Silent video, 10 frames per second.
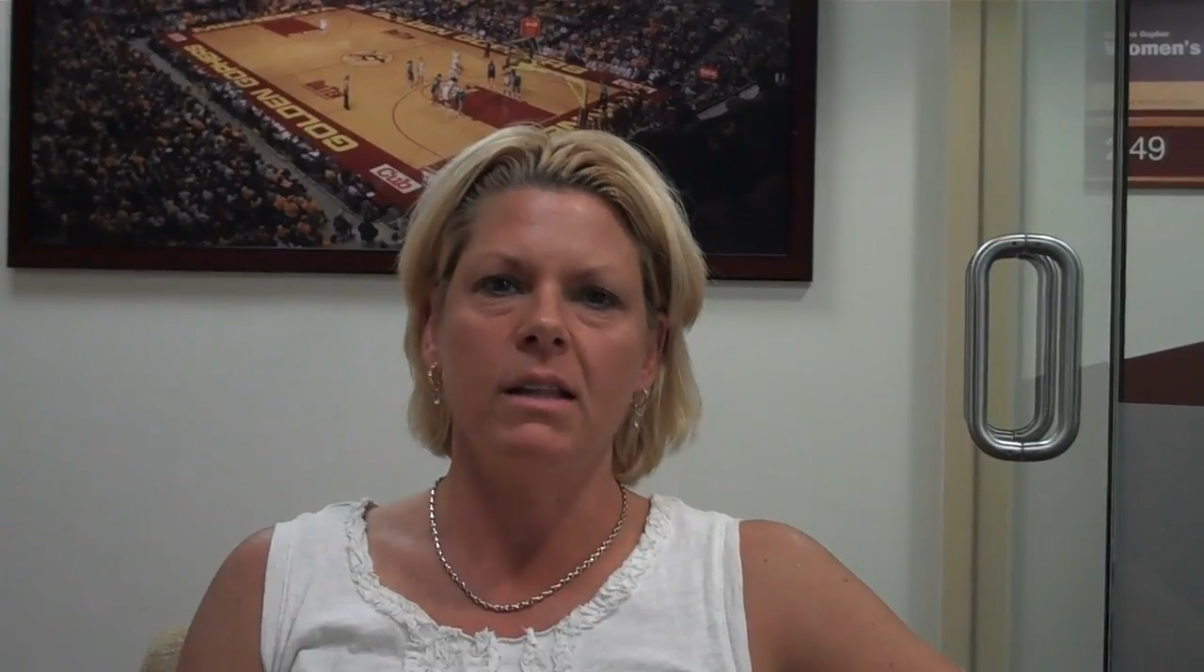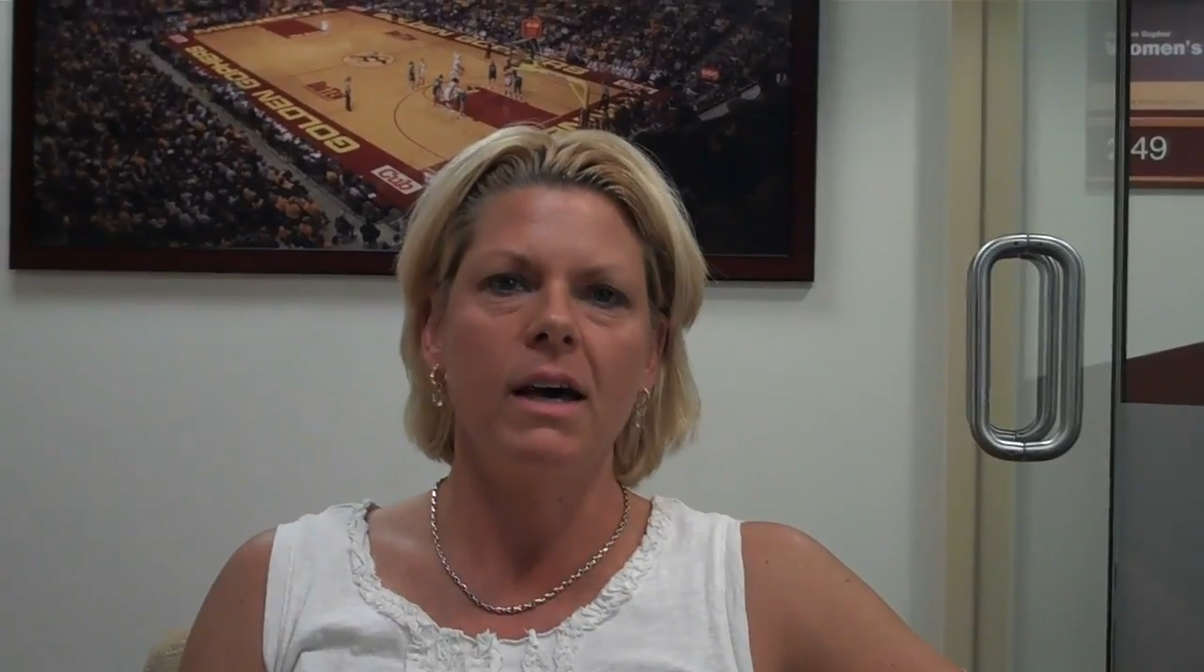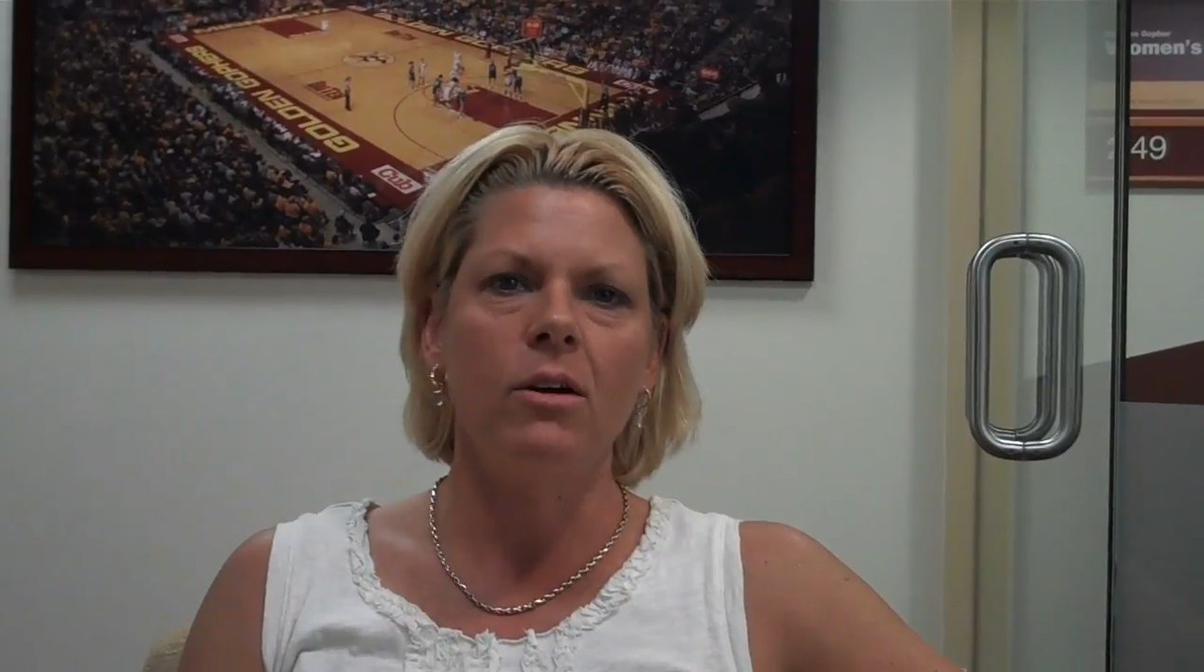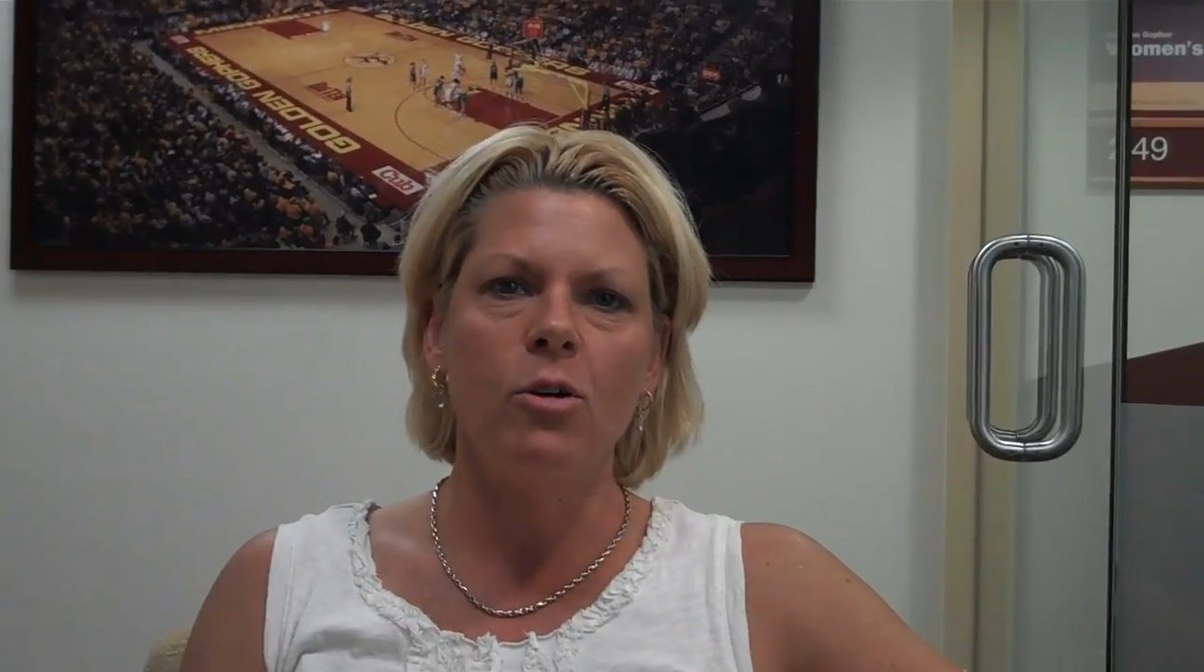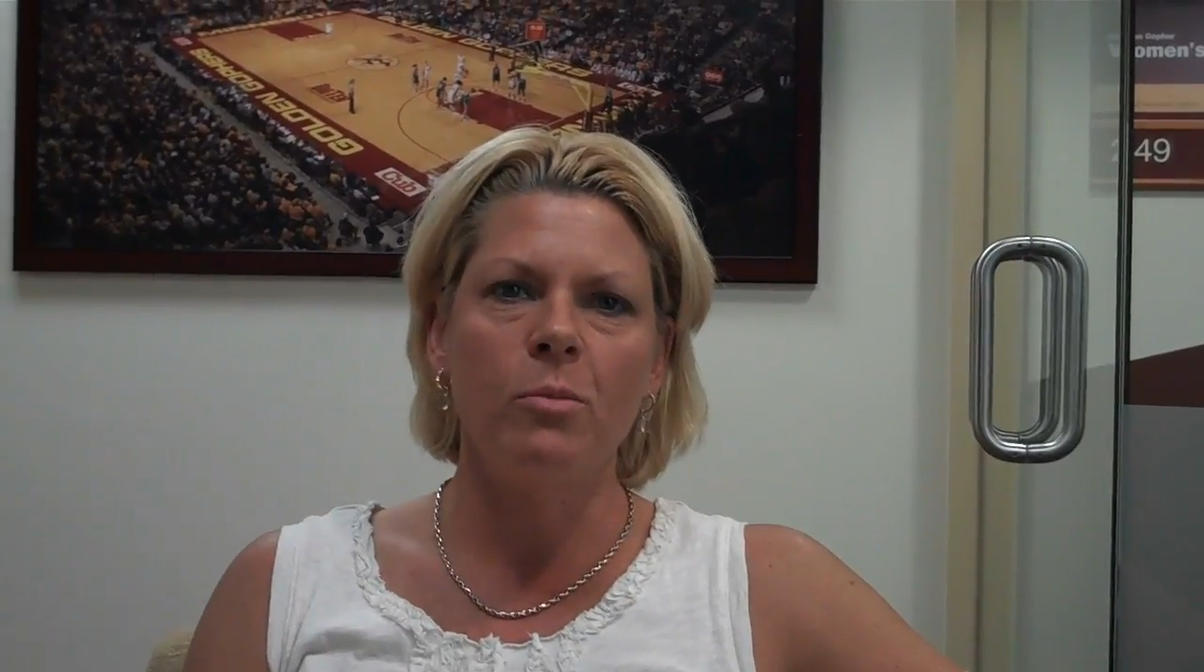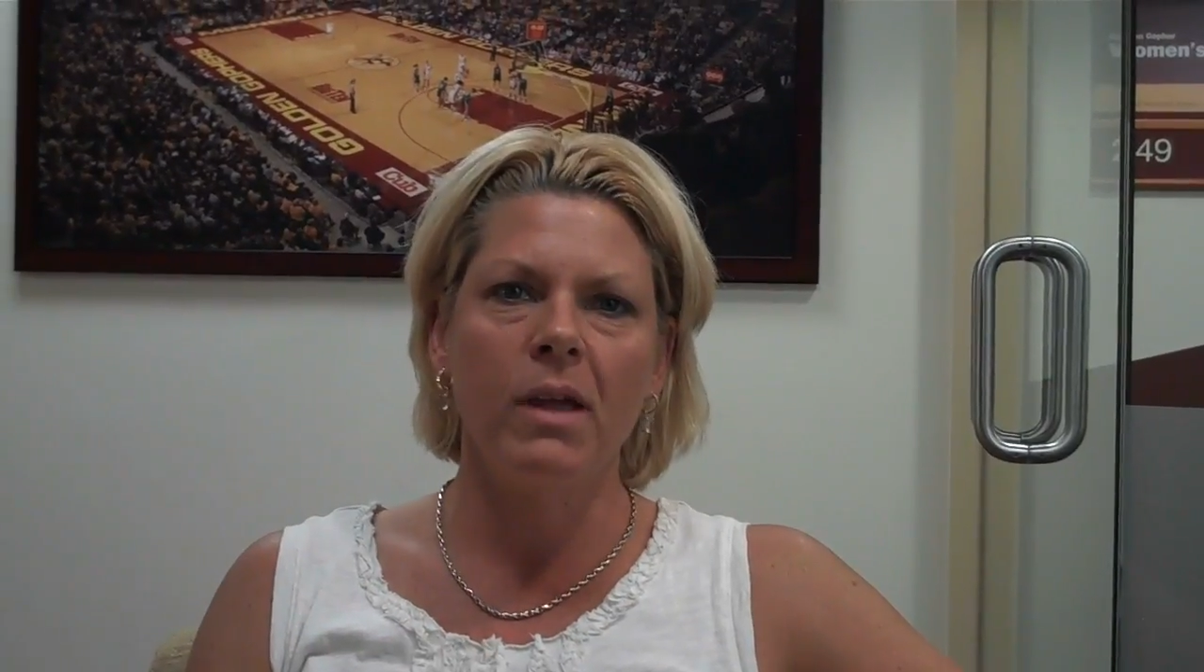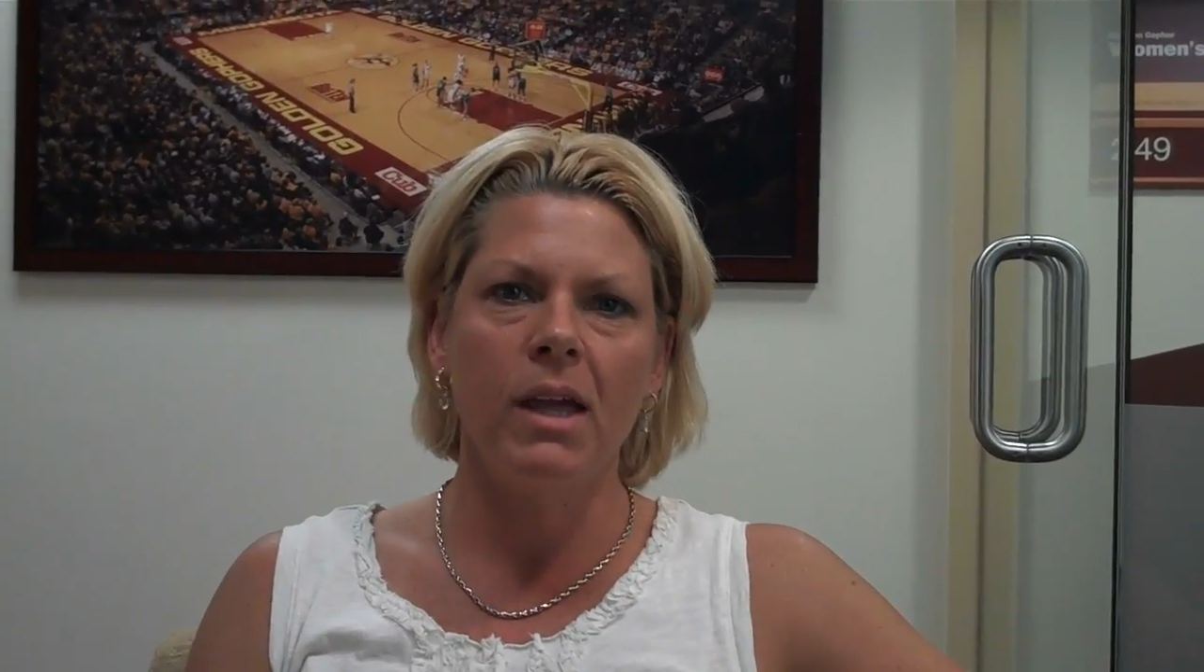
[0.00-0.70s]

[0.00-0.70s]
a lot of home